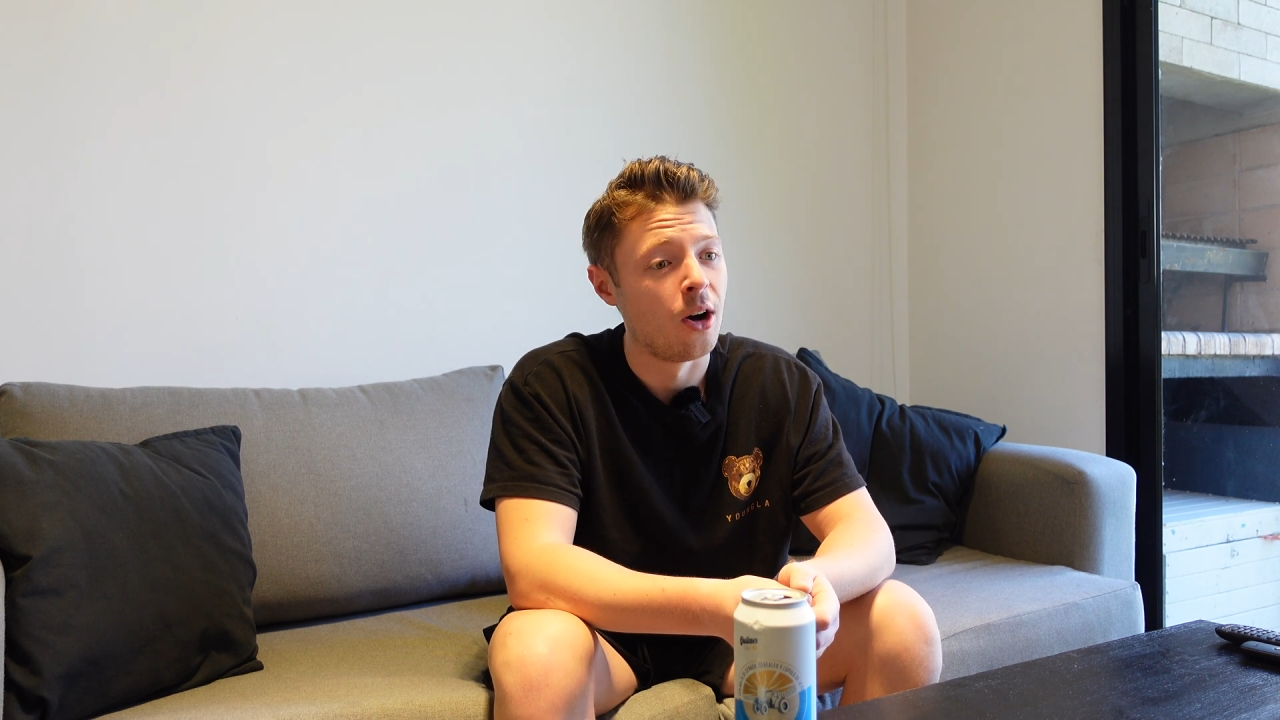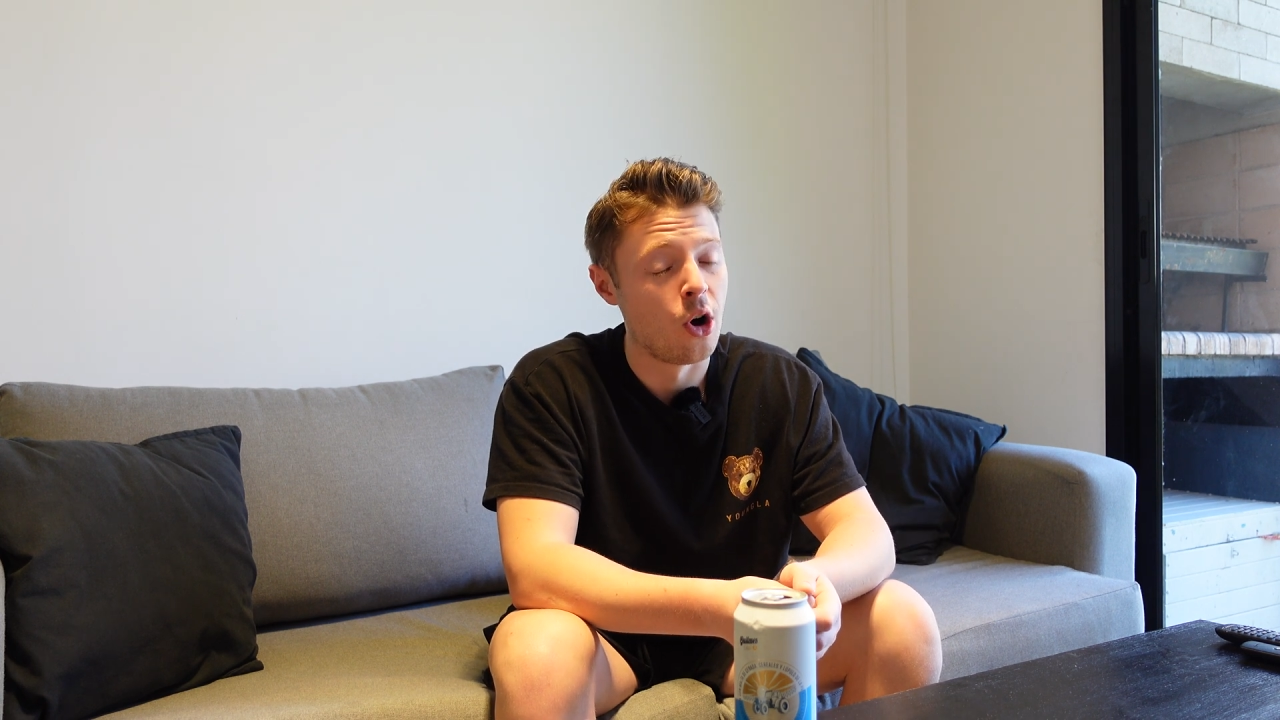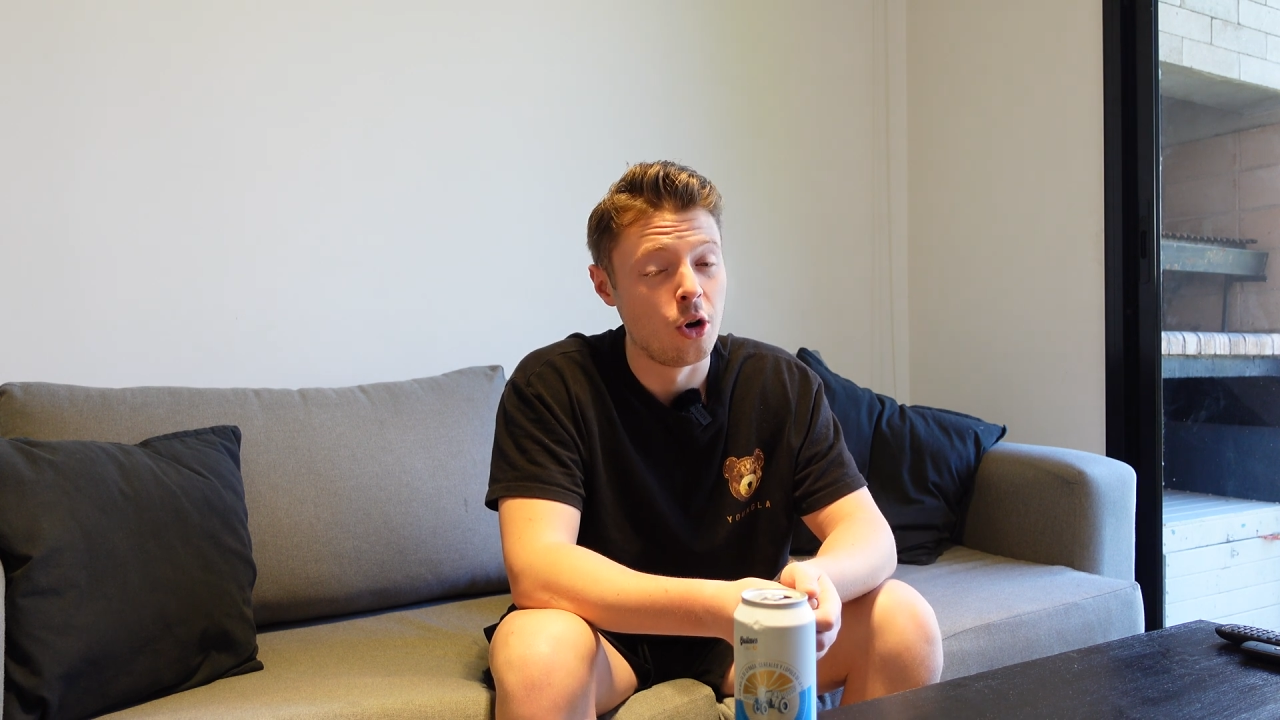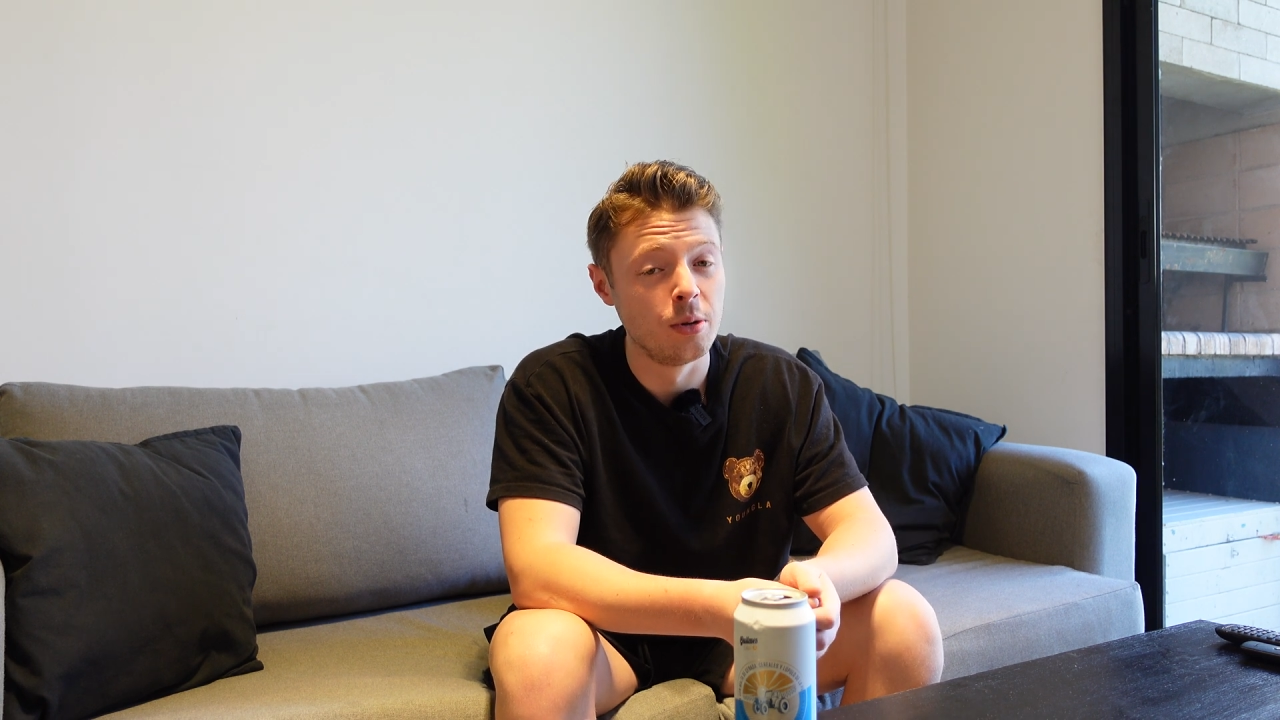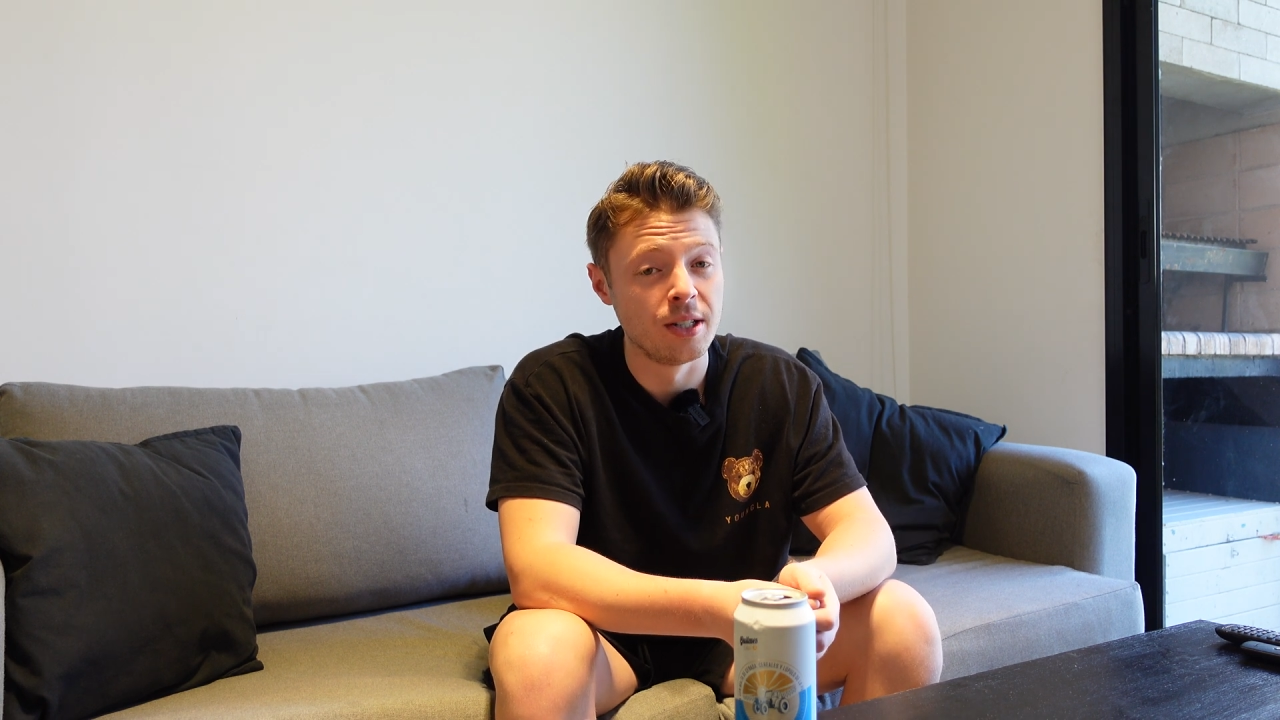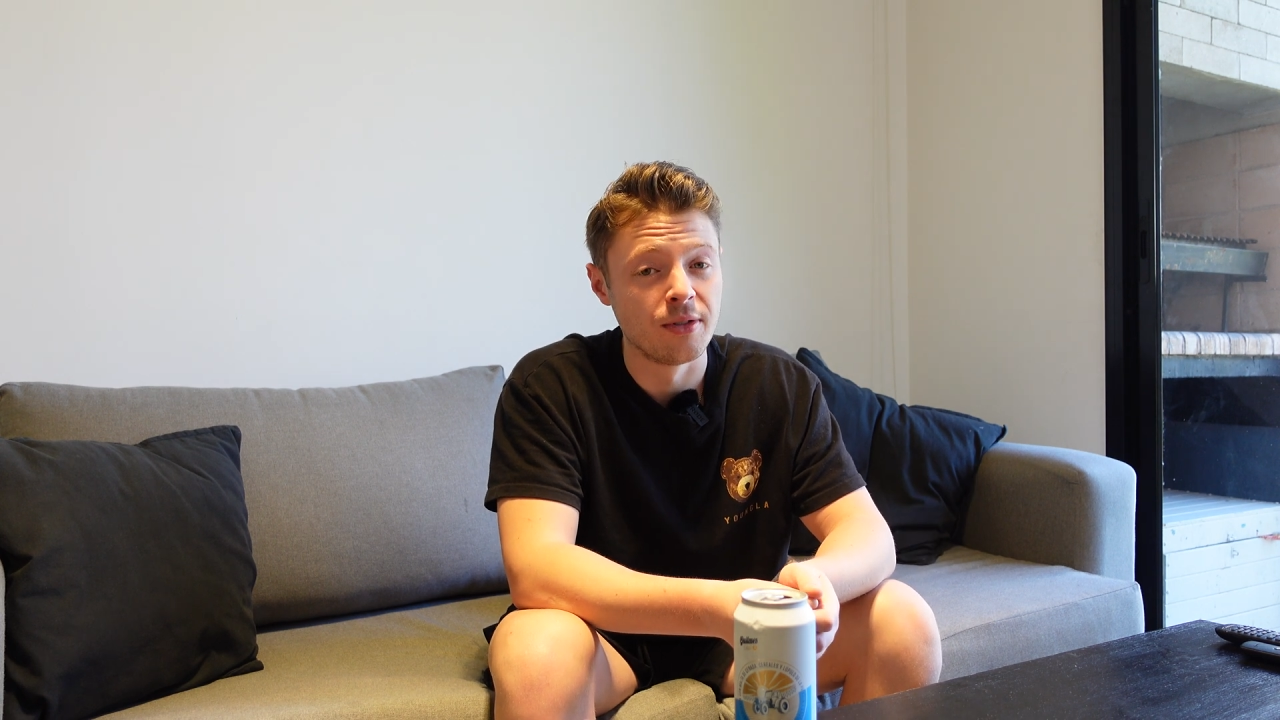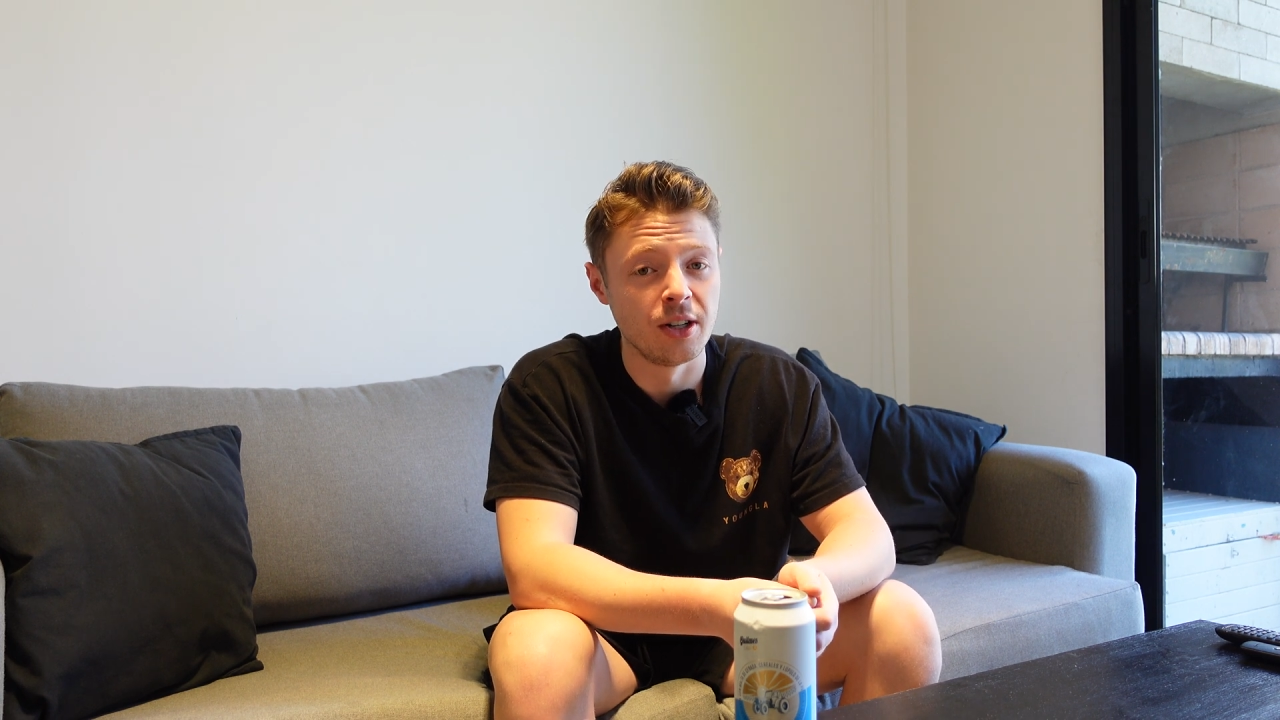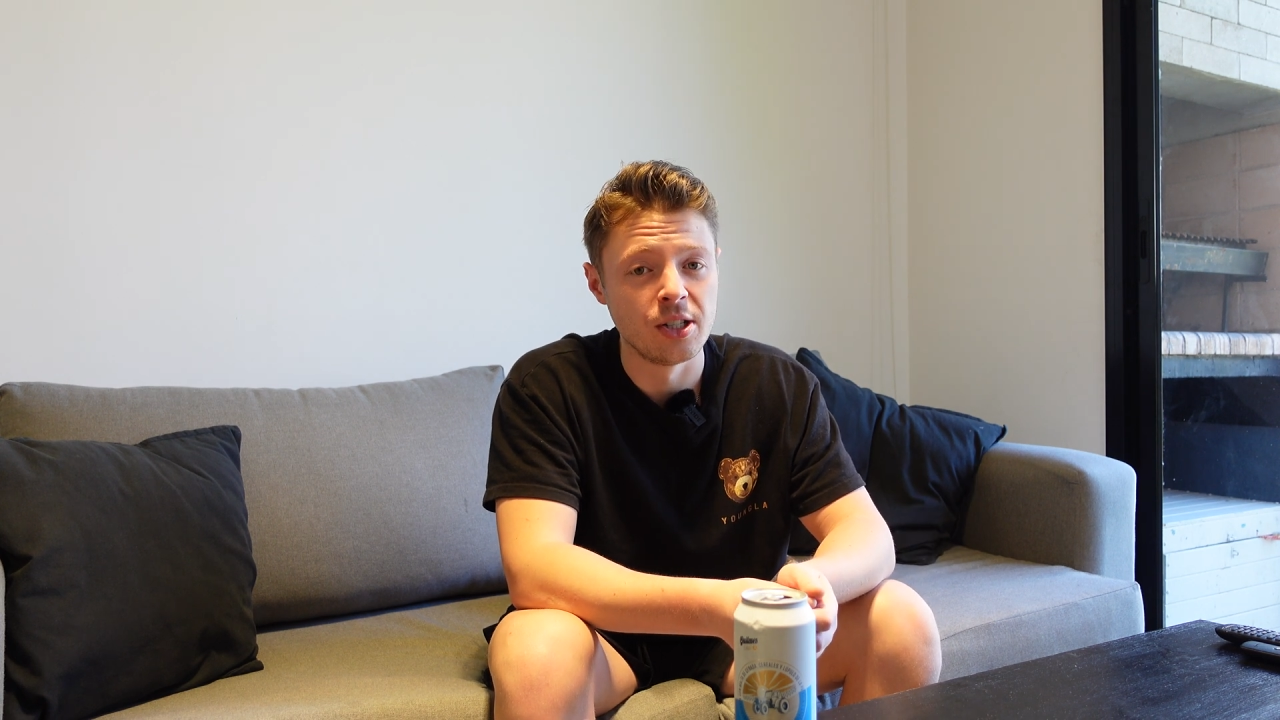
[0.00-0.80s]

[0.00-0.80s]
all with different